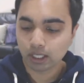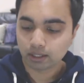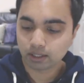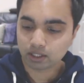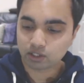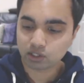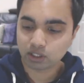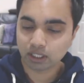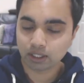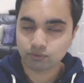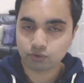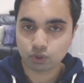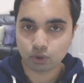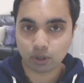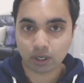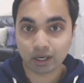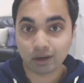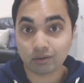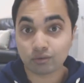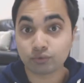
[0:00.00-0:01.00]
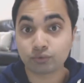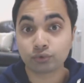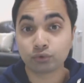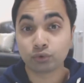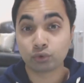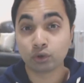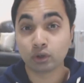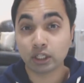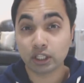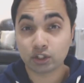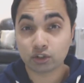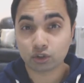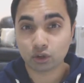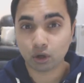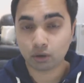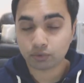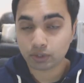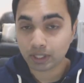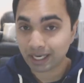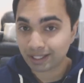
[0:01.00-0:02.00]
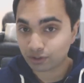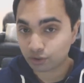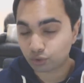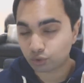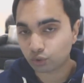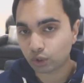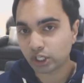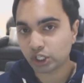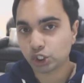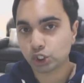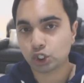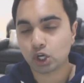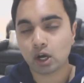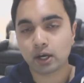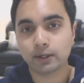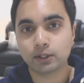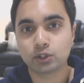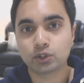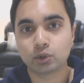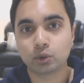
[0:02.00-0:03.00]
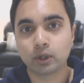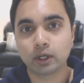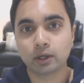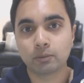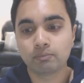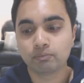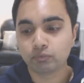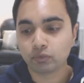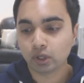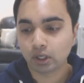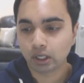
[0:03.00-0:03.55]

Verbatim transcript: This leaves your hair really soft. It has a great shine to it.